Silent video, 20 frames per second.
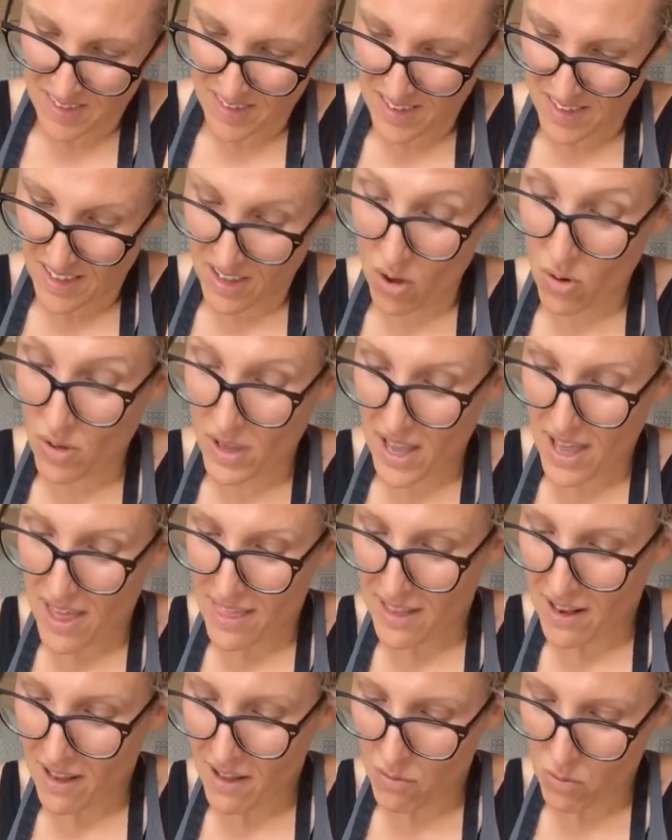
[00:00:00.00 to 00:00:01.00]
Oh yeah,
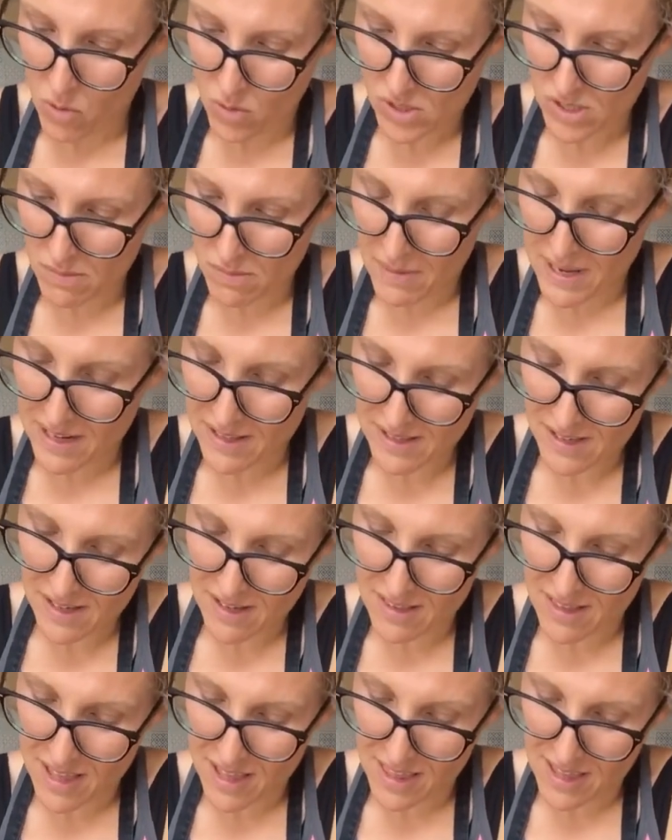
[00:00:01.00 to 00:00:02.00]
they like watermelon,
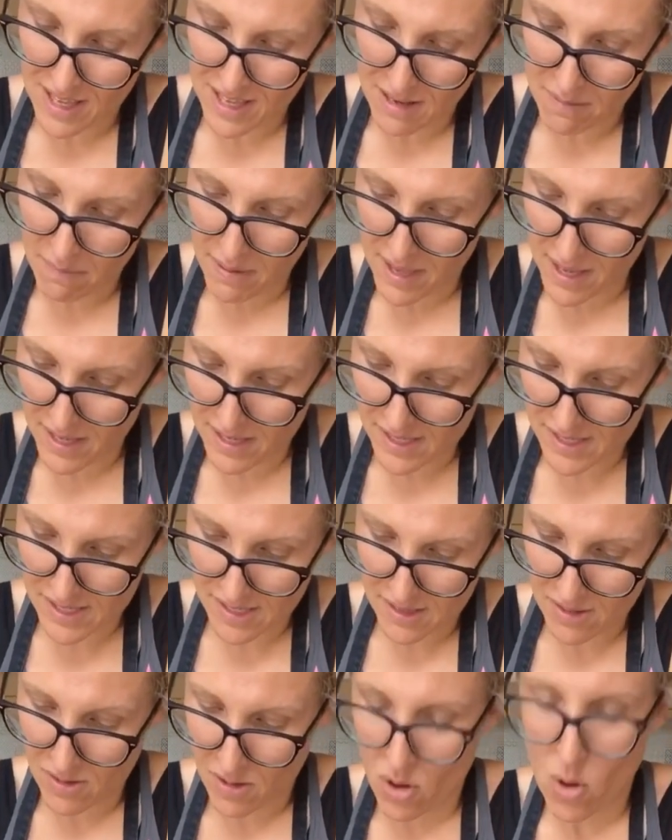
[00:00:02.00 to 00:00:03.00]
don't they, the guinea
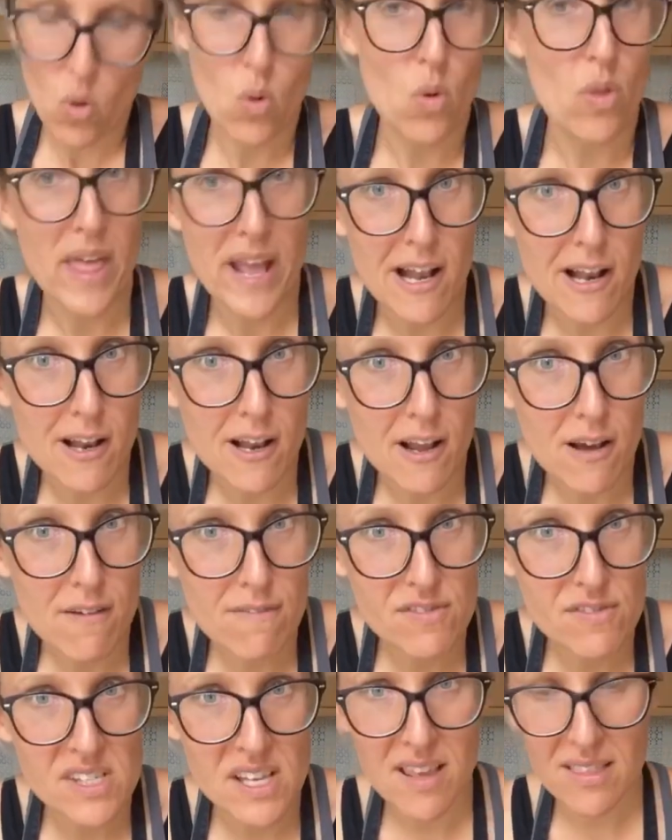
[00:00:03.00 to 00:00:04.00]
pigs? Oh, they
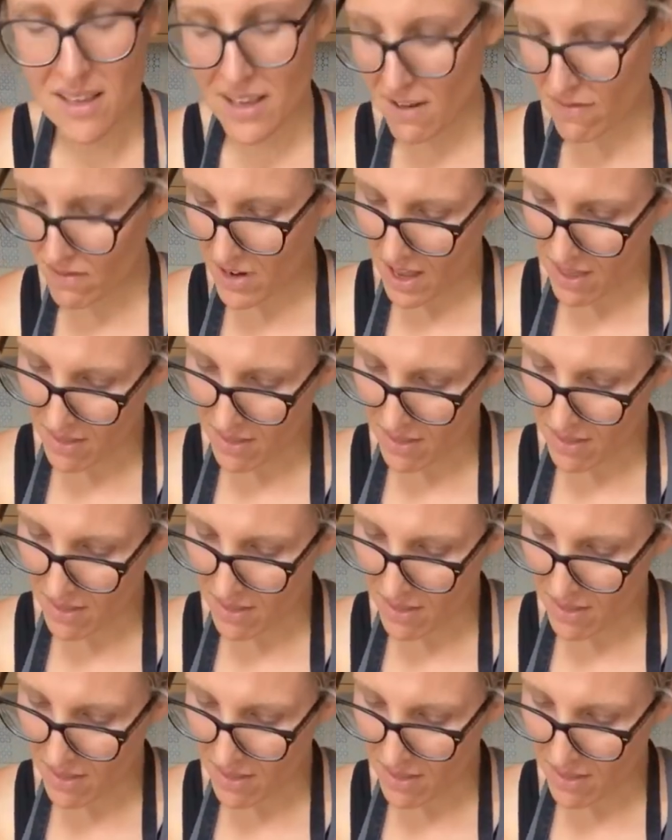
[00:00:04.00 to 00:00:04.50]
loved it. They even ate the